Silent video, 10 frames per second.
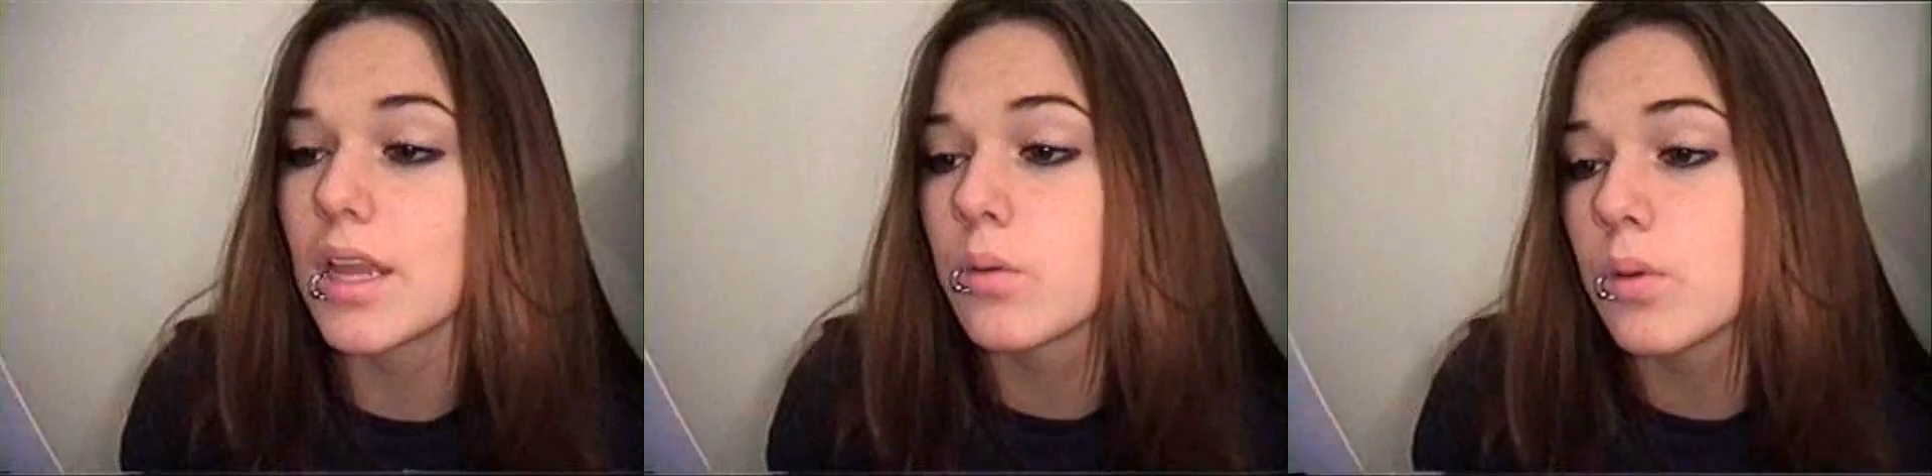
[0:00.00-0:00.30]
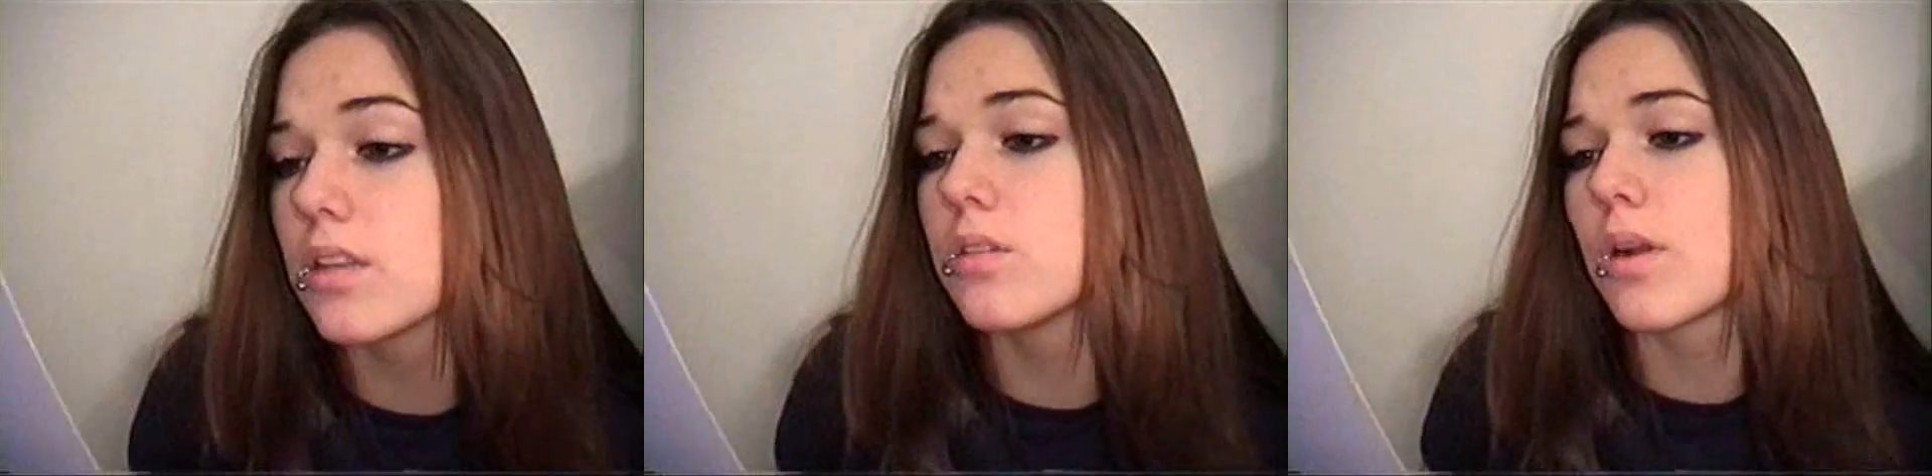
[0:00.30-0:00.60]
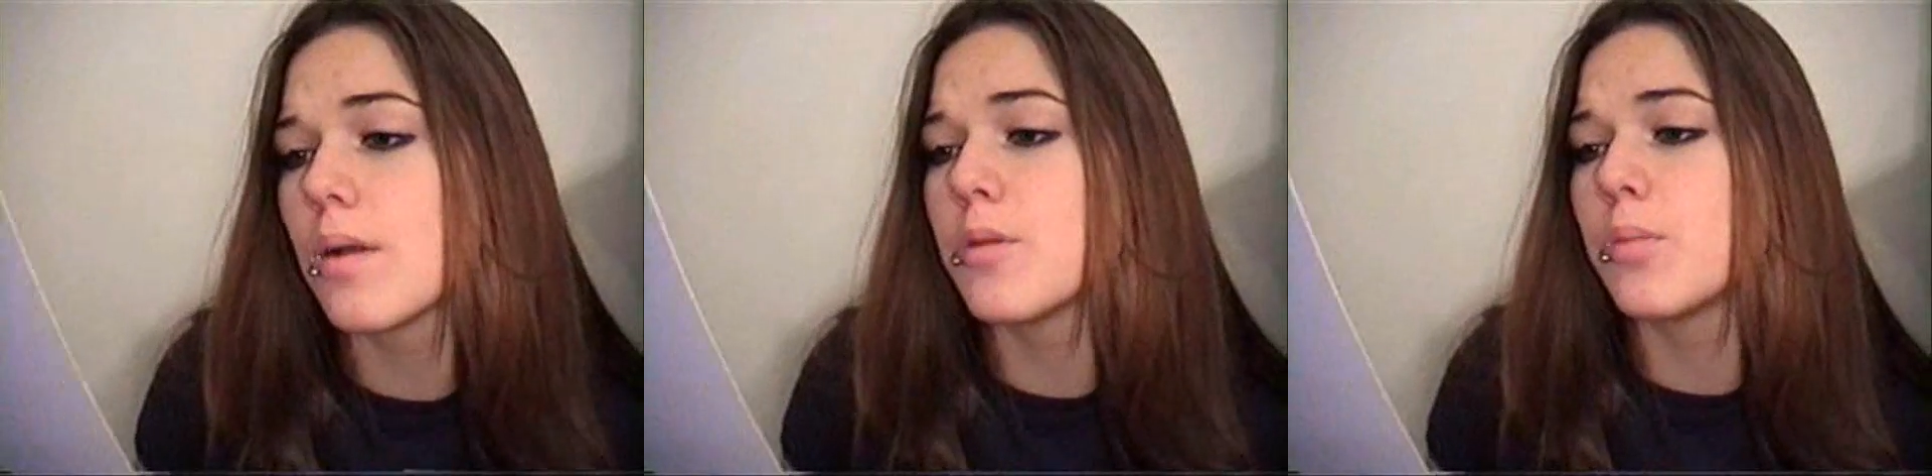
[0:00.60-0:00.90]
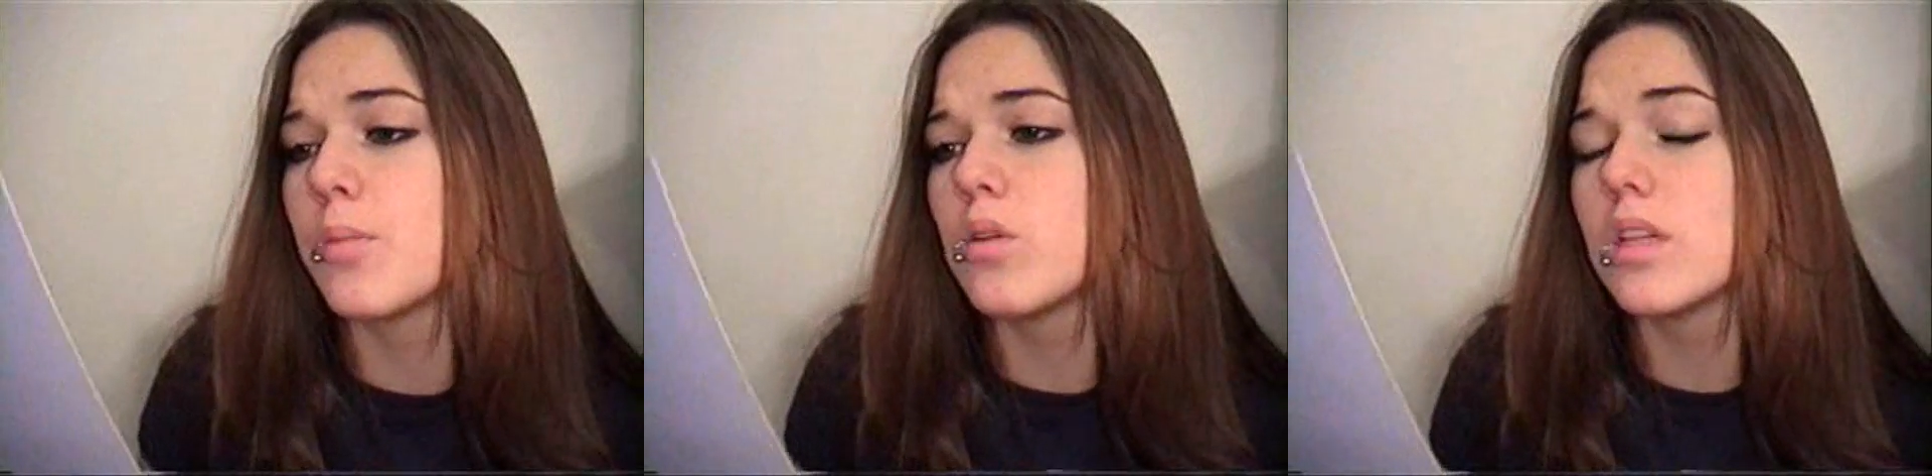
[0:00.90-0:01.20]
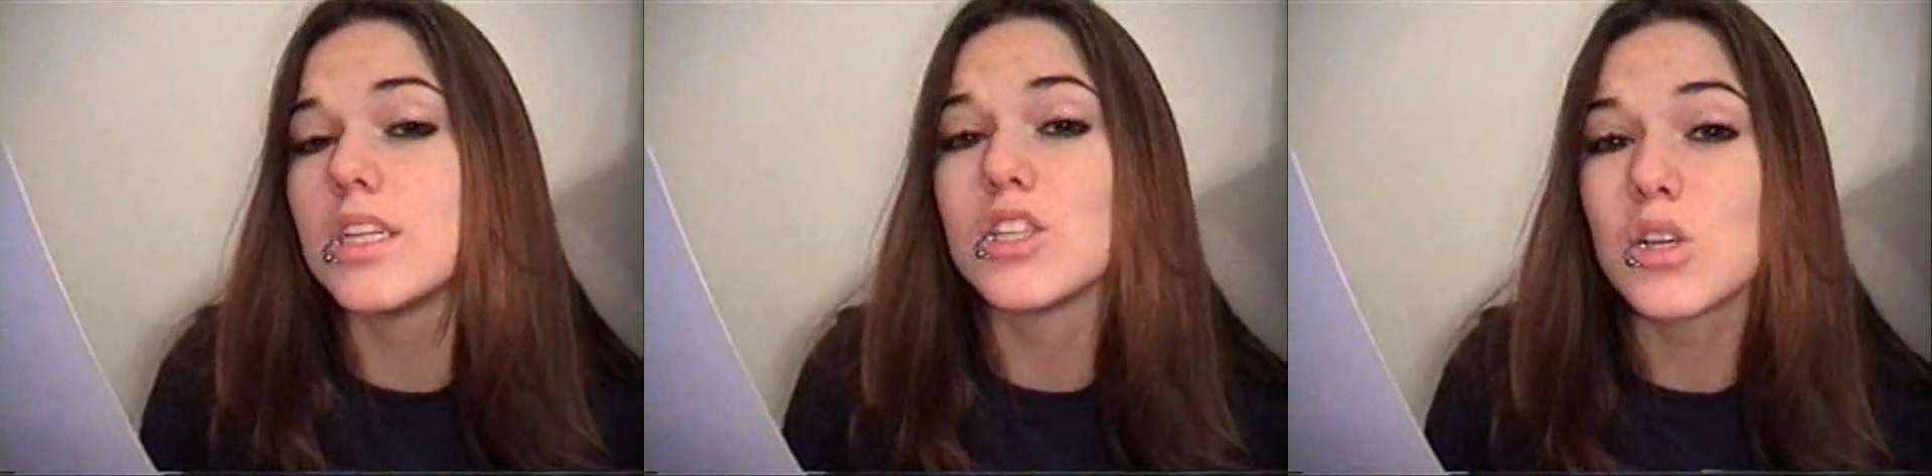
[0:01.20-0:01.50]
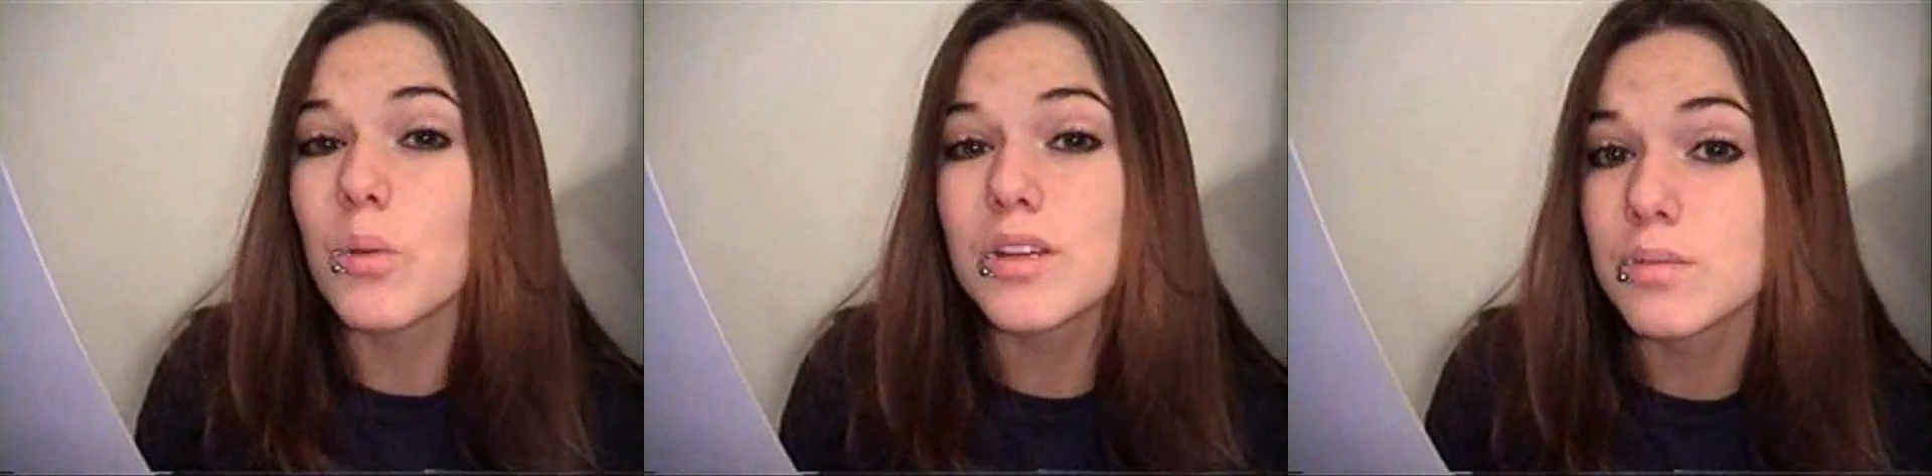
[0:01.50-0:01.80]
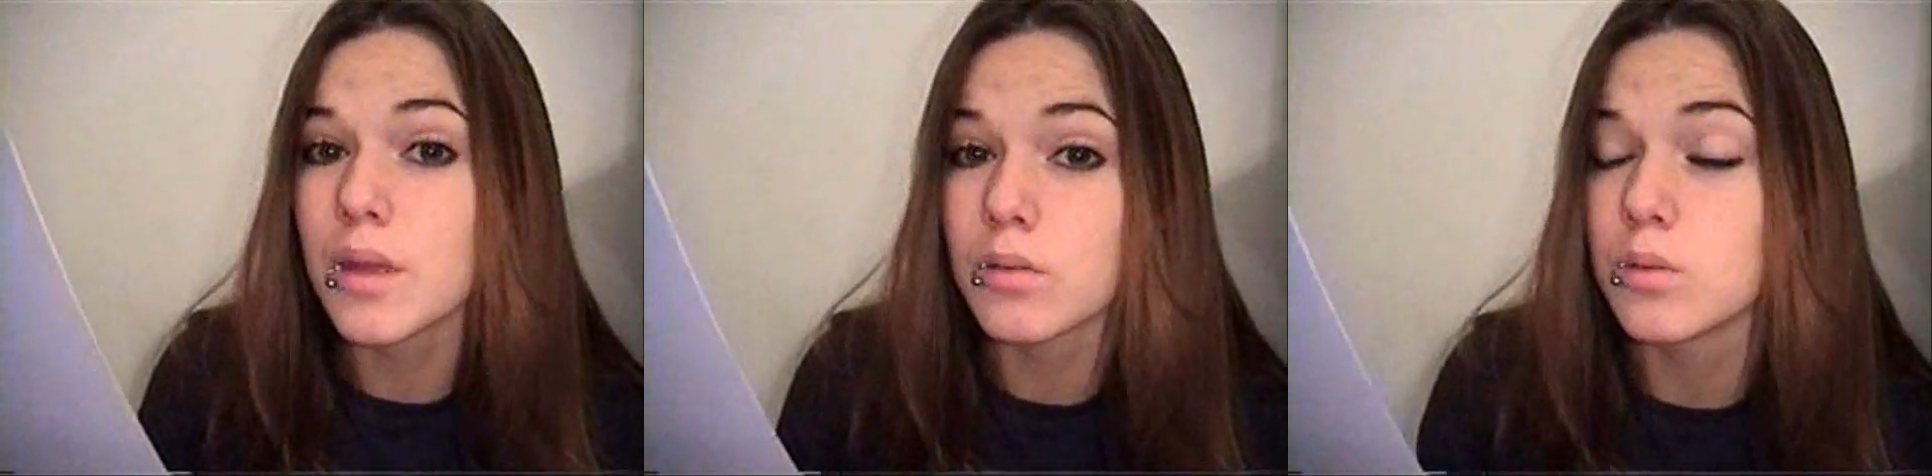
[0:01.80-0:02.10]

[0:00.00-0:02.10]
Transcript: I quickly grab the bowl and show it to my